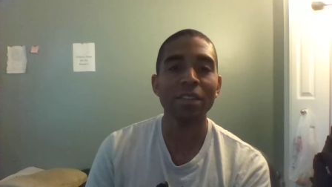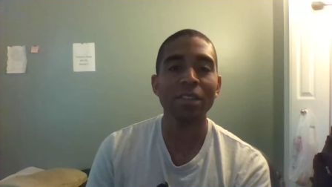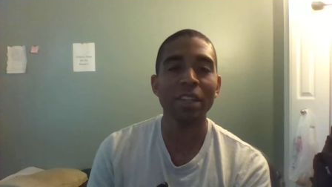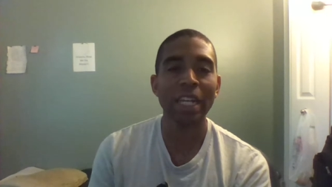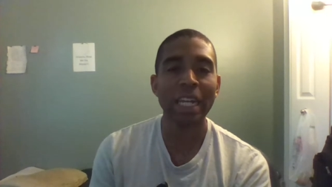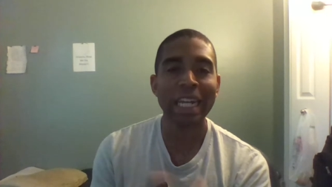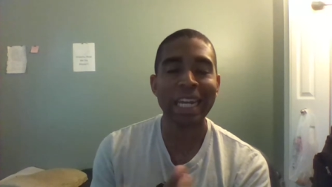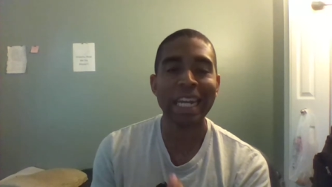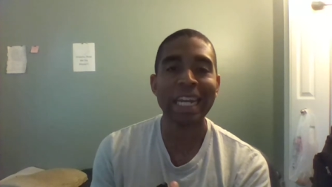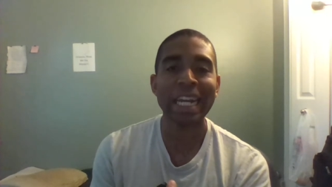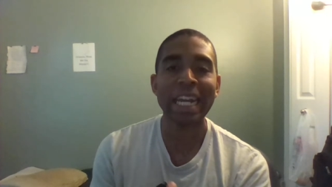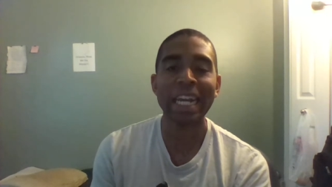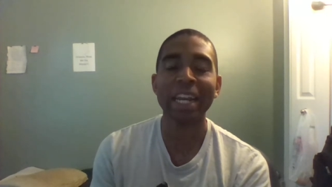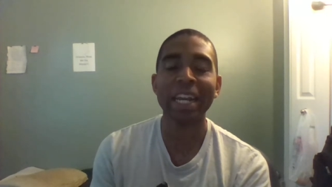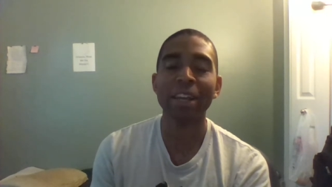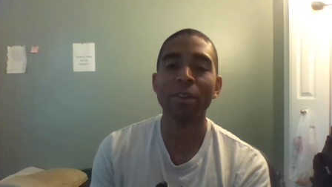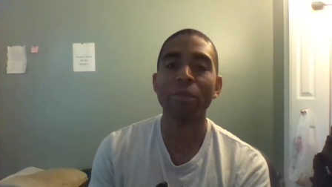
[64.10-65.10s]
in
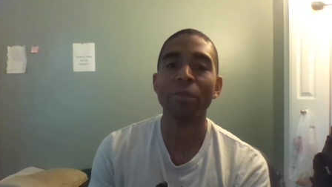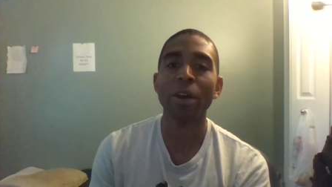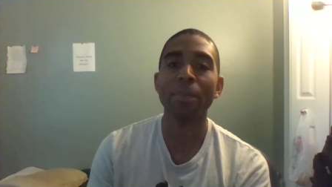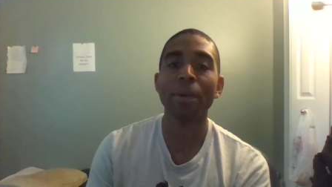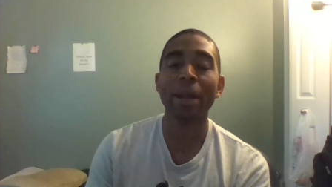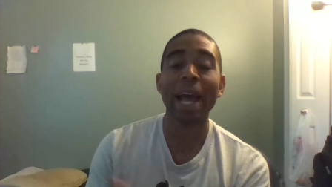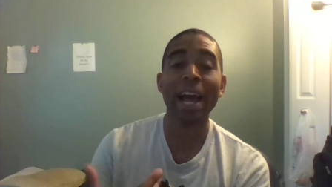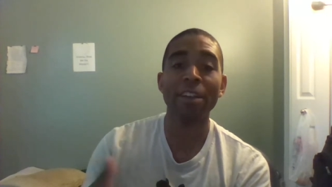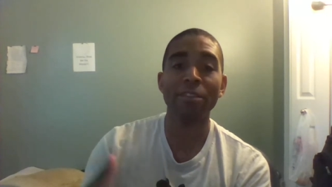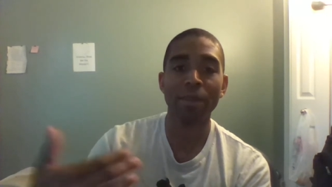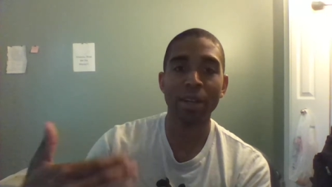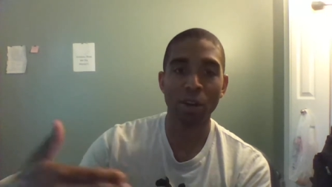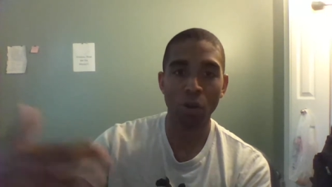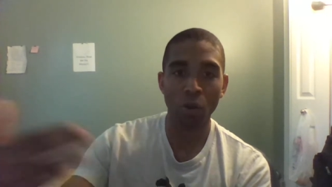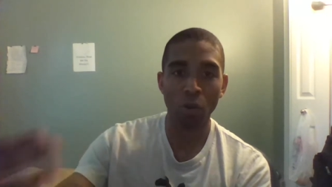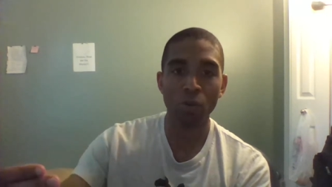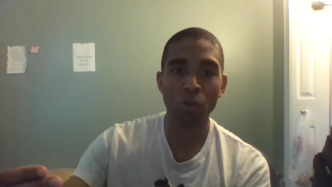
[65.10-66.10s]
any negative way, but as we
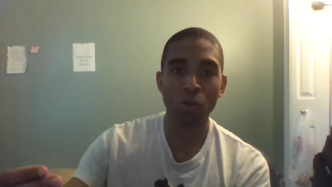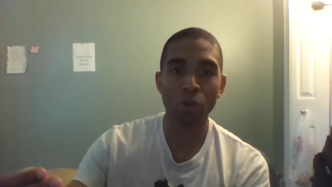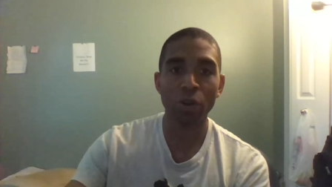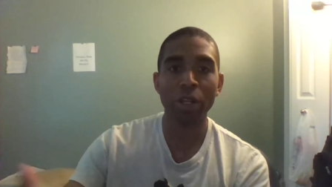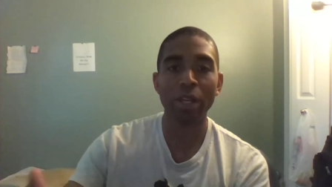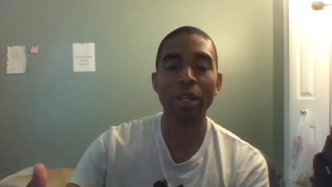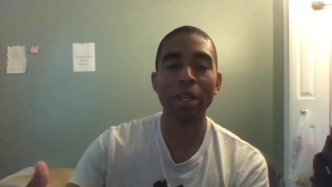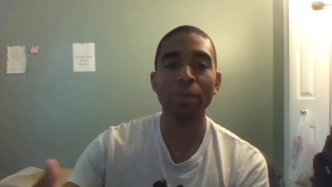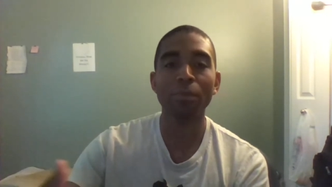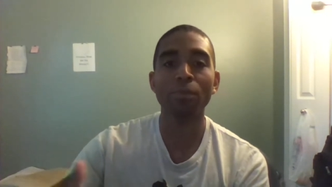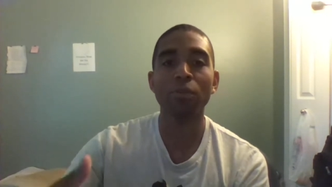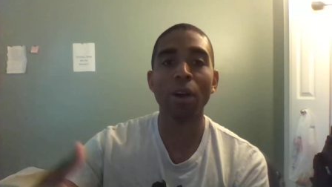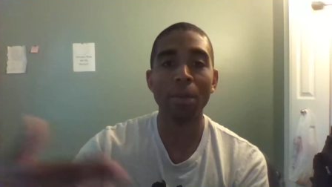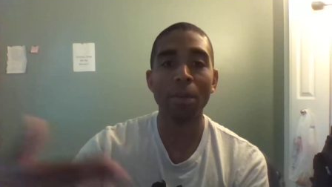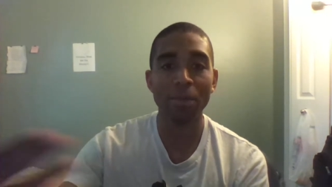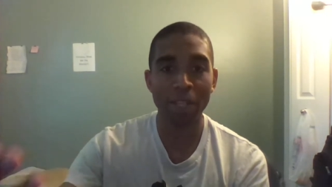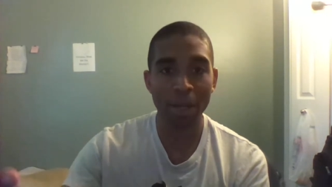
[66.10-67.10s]
got older,
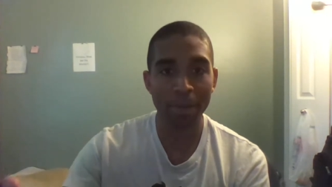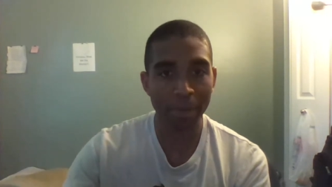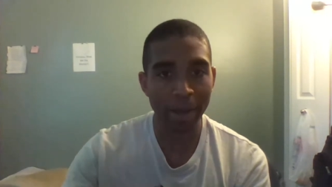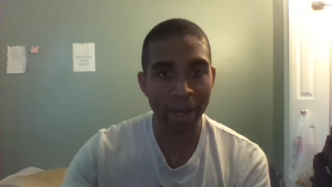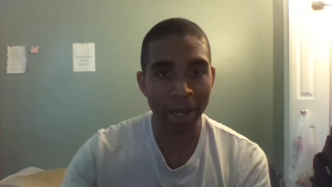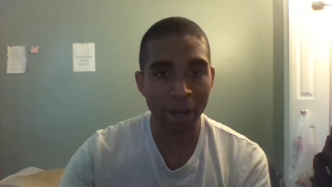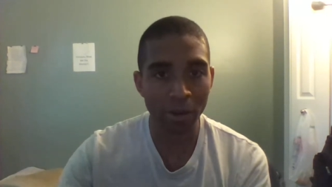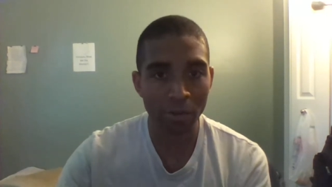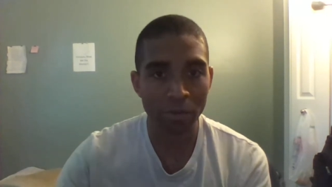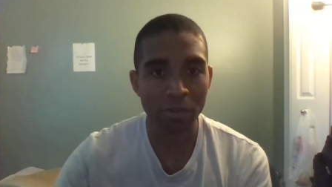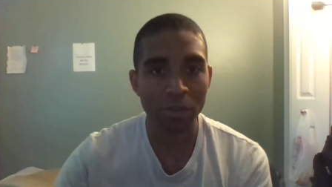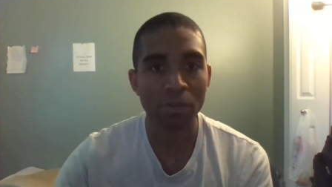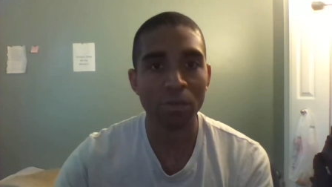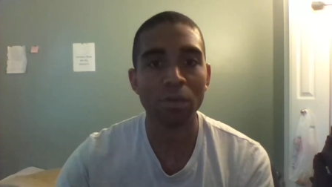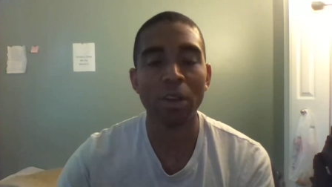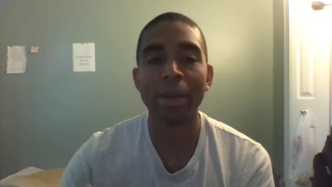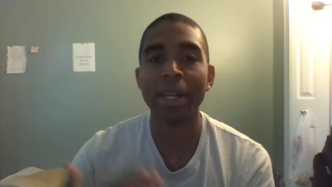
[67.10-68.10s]
problems came about.
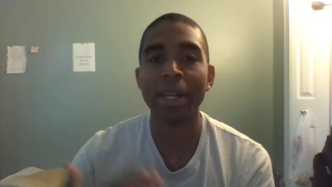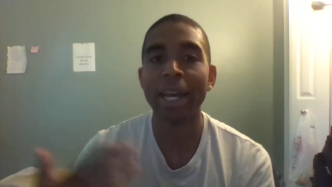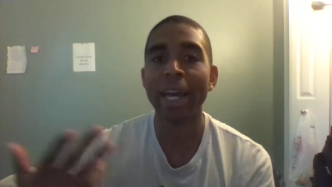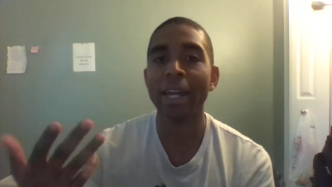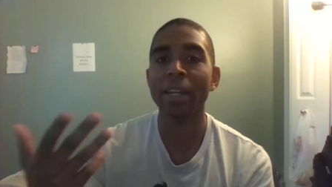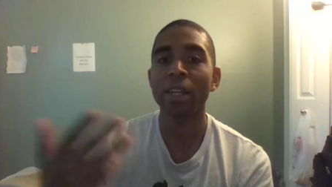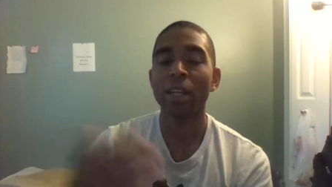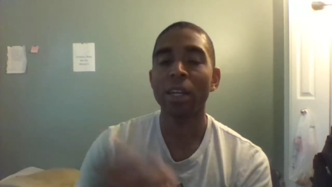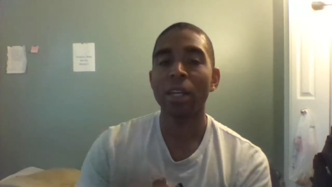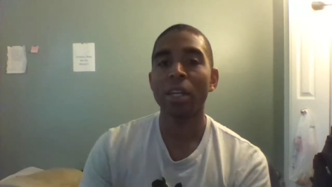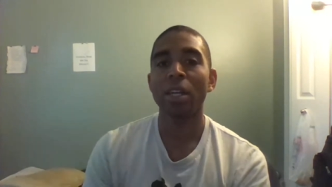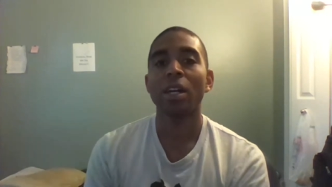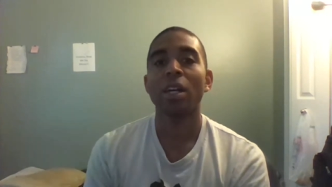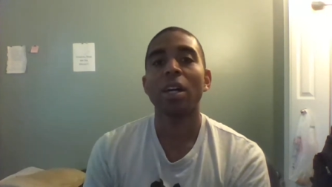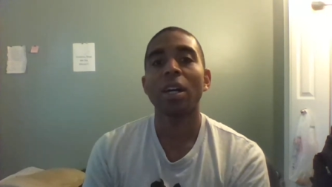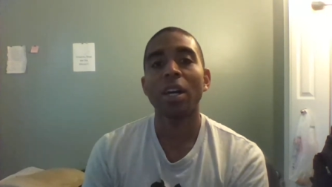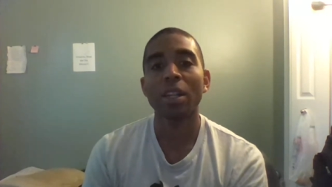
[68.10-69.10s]
So my dad
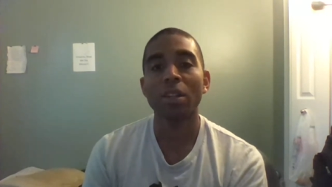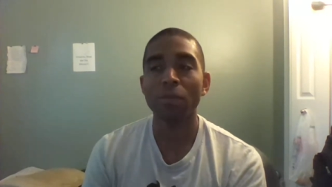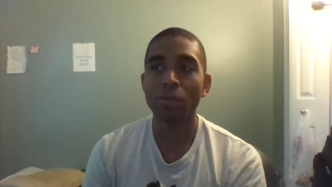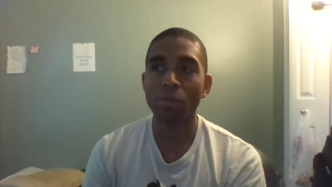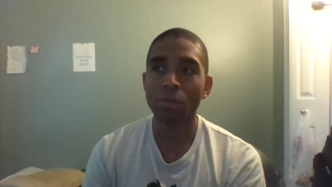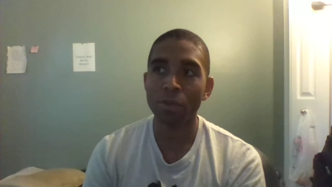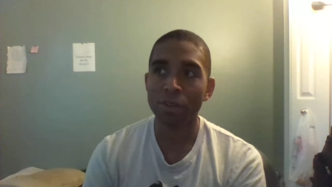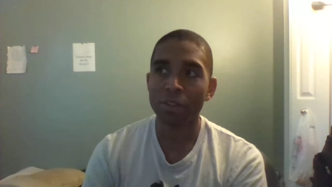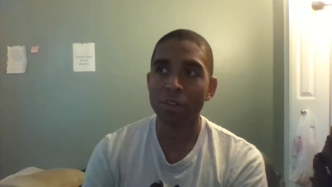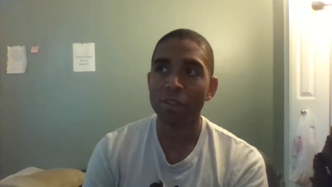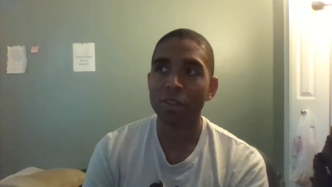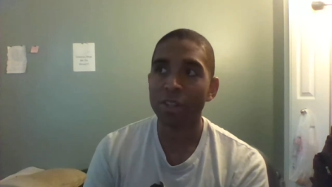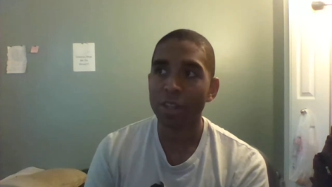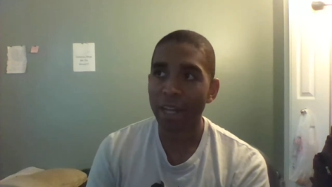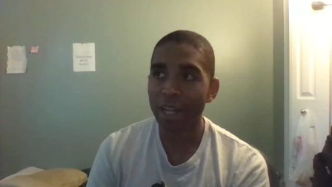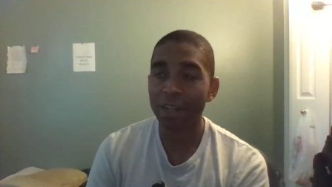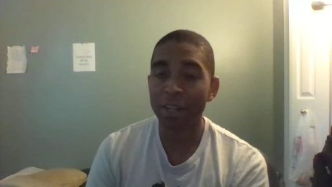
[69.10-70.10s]
divorced,
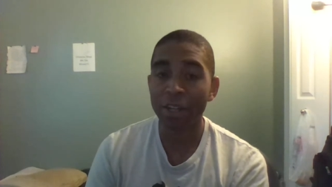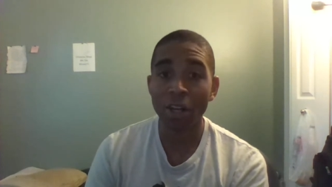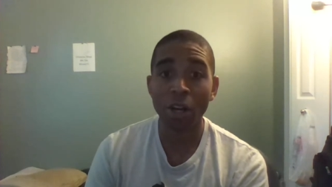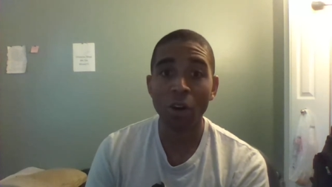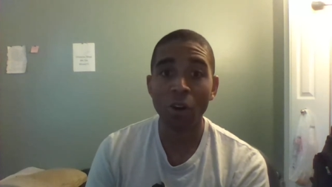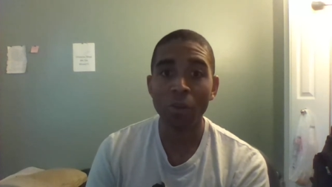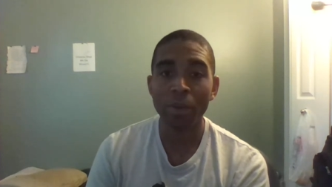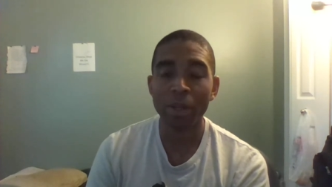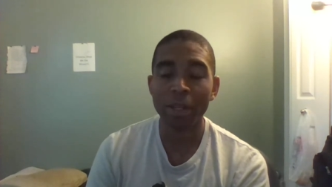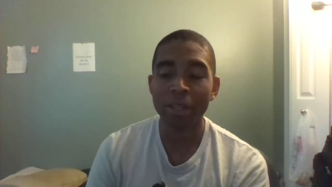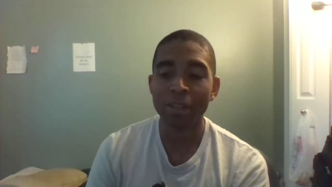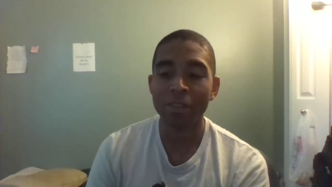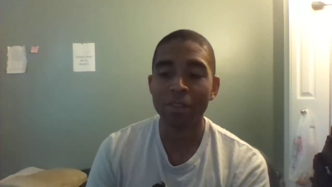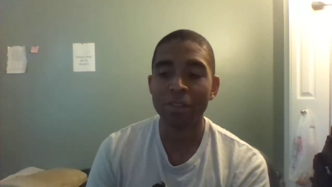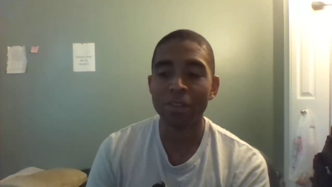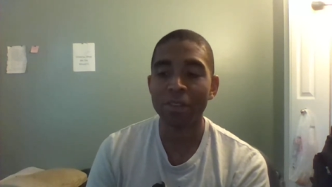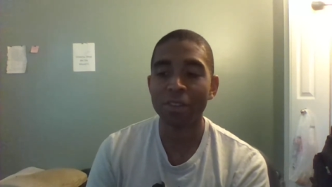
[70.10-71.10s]
had to go
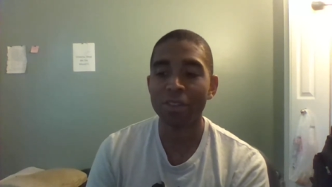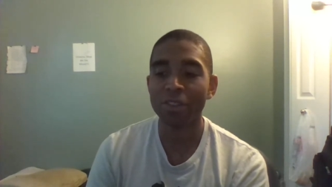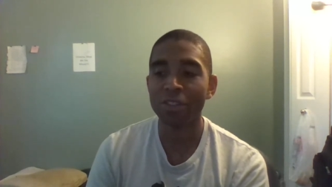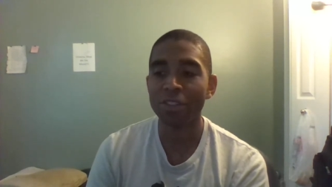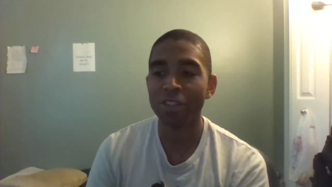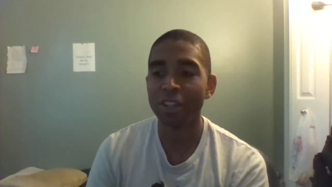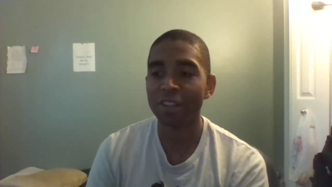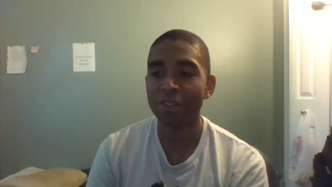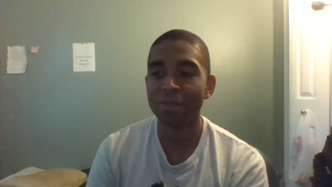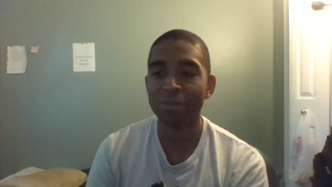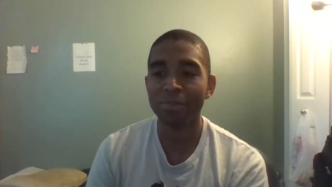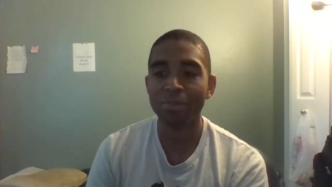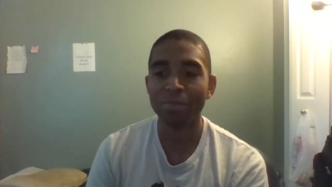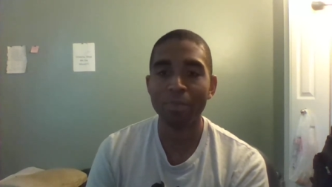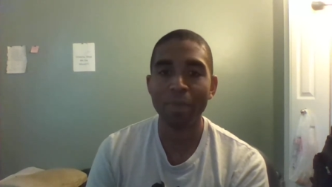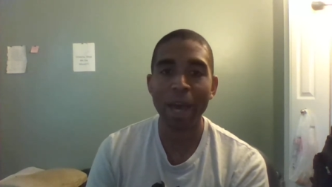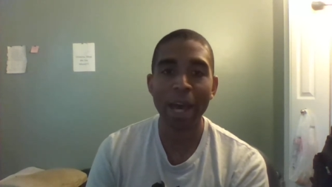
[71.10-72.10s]
because she has
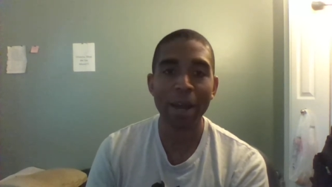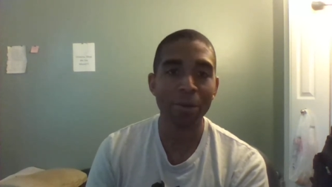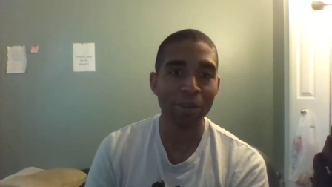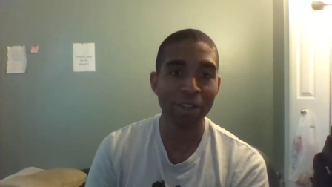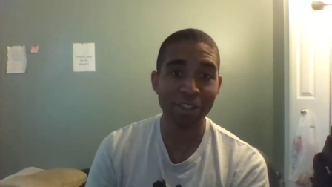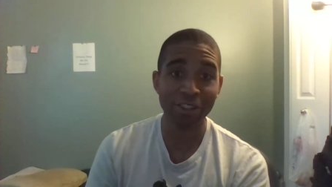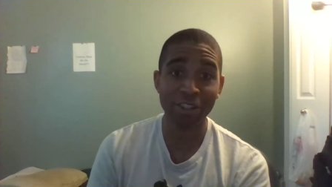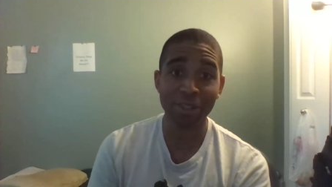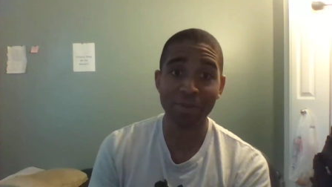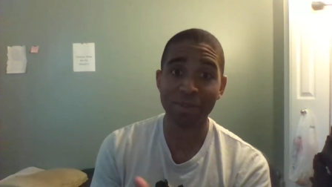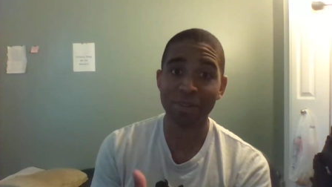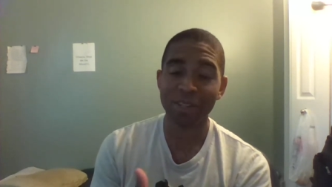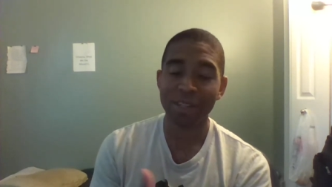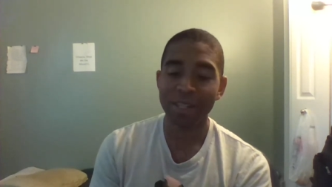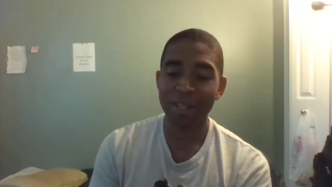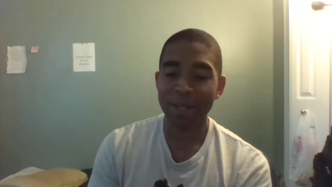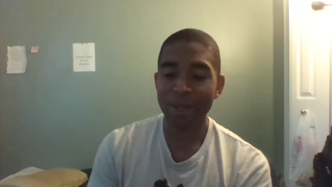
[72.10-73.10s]
bad relationships.